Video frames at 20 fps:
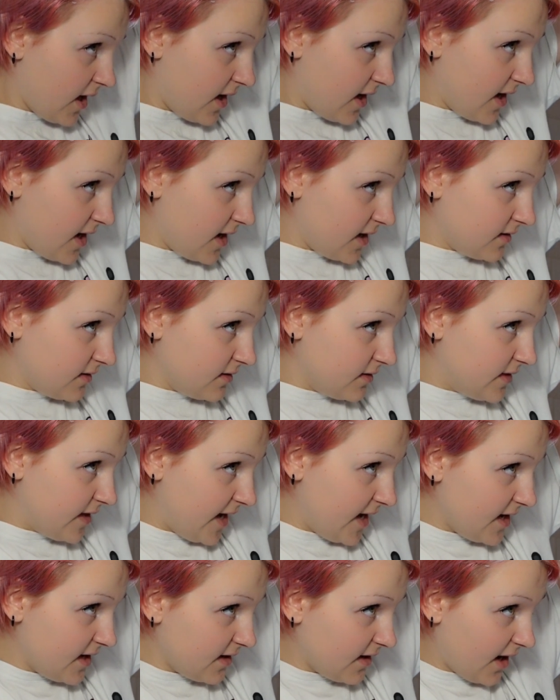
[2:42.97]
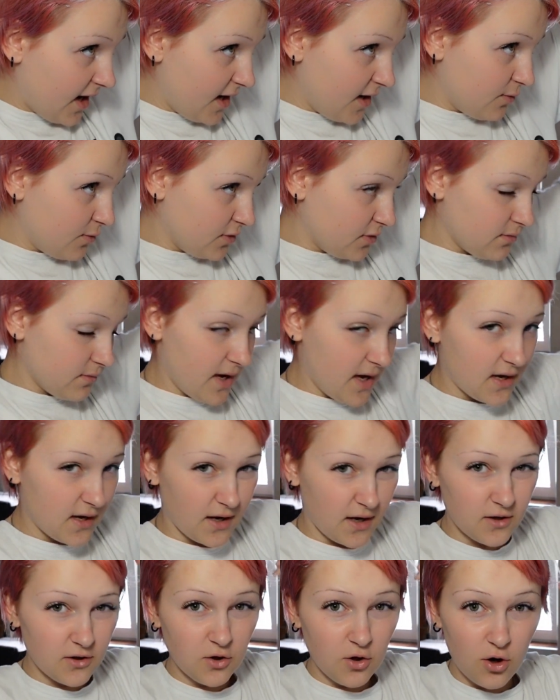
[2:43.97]
and then I will make
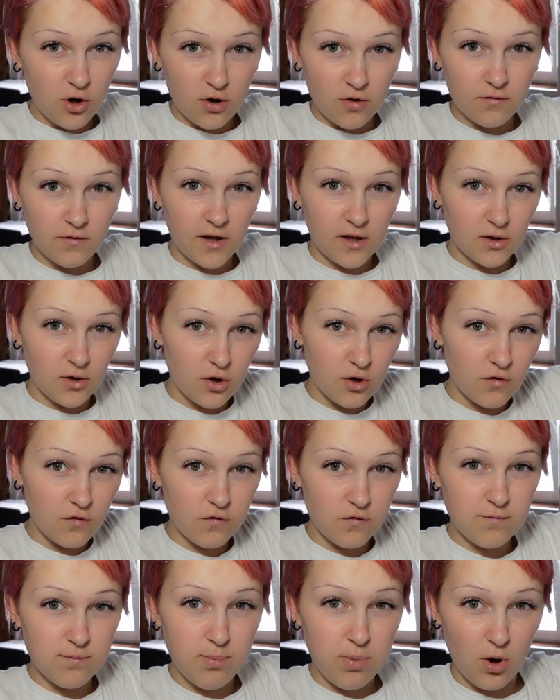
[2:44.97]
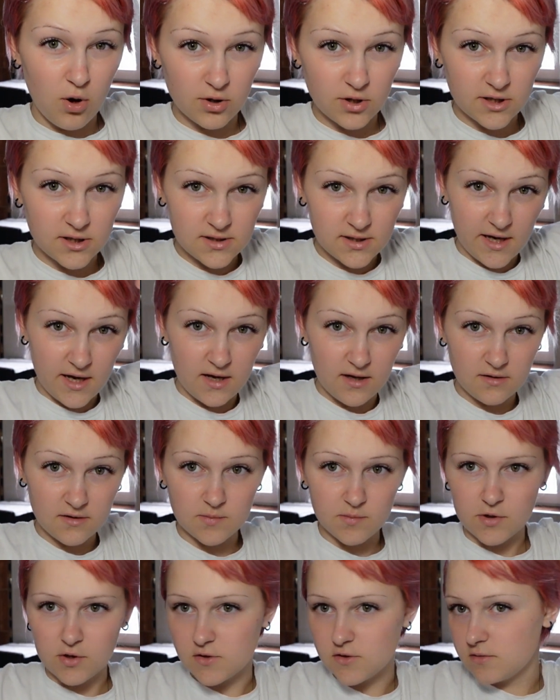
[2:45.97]
a lot of ponytails,
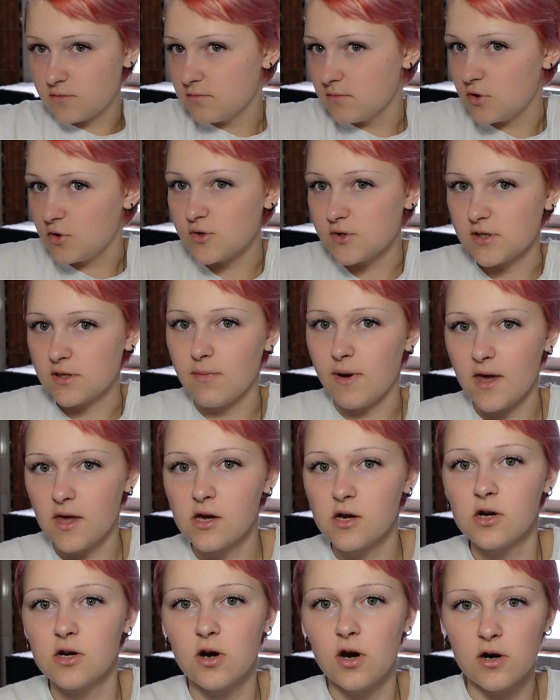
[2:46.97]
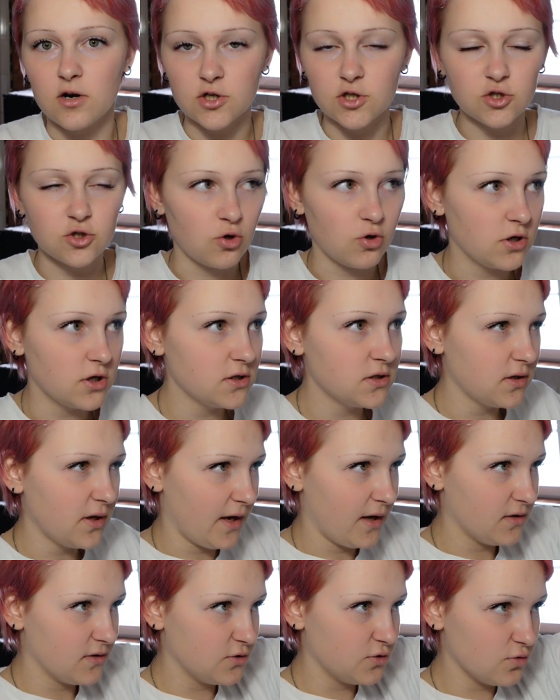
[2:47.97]
because you see my hair are short.
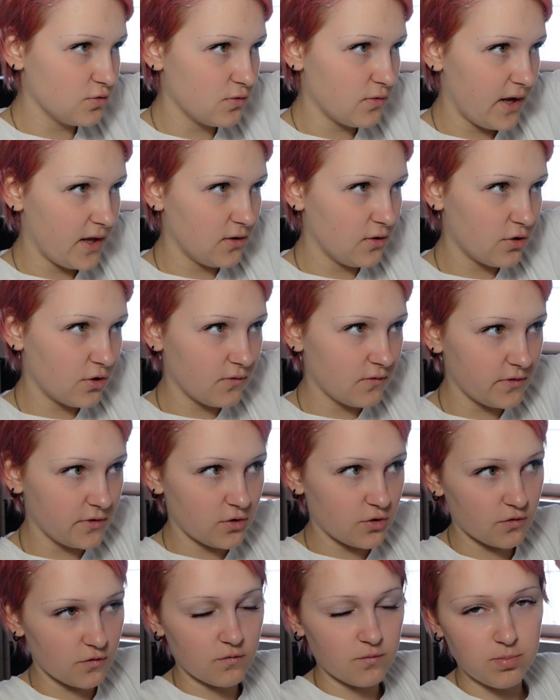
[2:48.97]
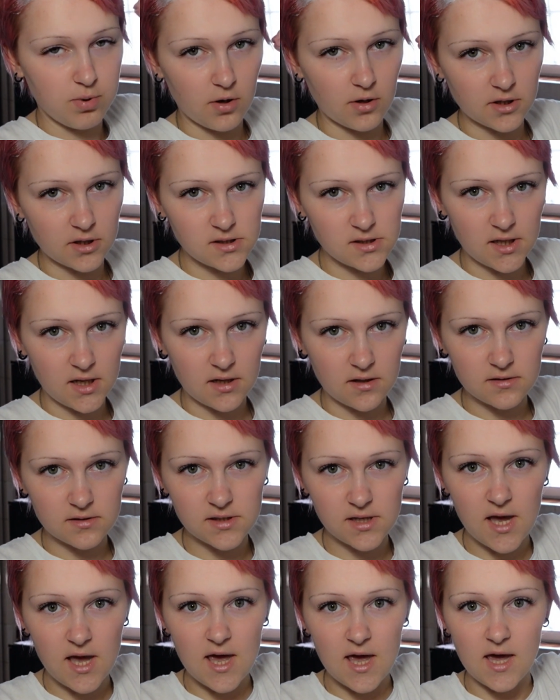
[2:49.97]
I'll do a lot of ponytails,
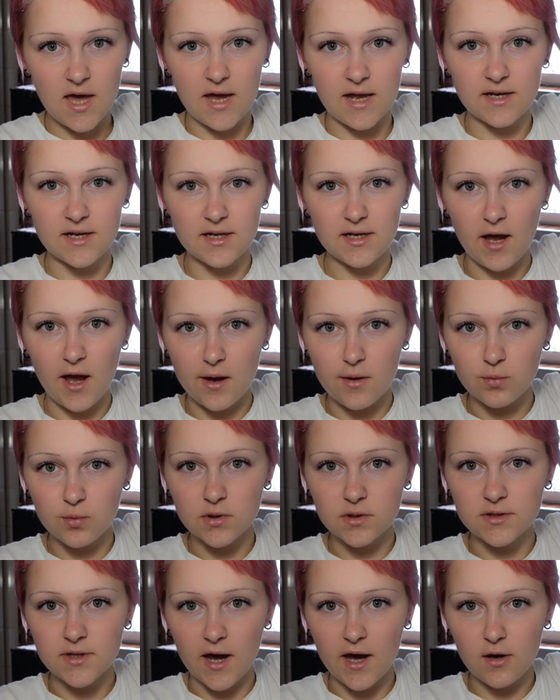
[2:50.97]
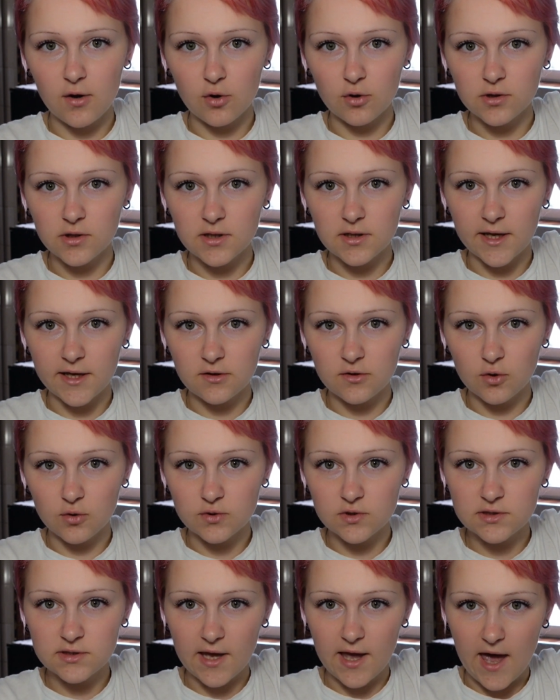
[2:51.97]
and then I will dye only like
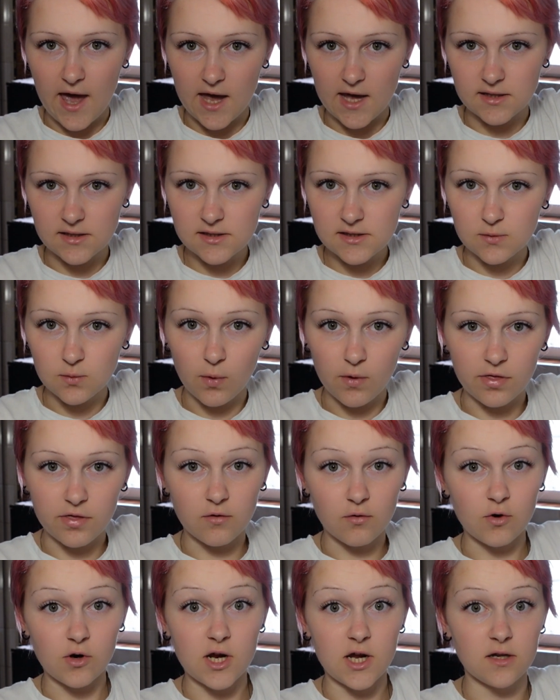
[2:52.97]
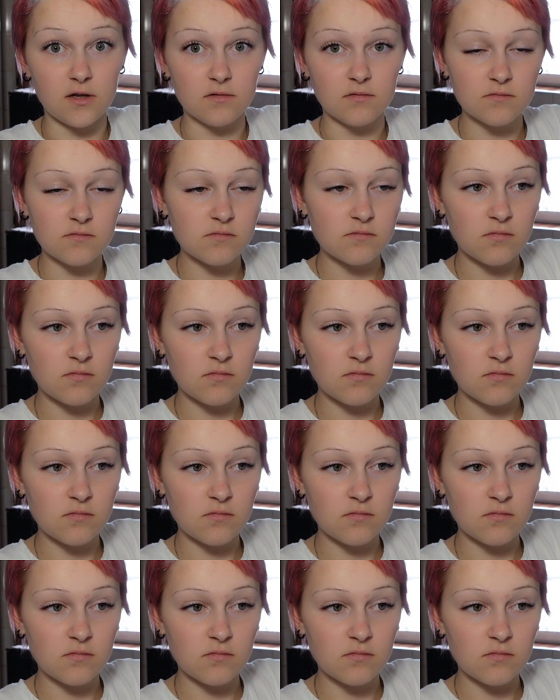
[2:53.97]
those ends with green,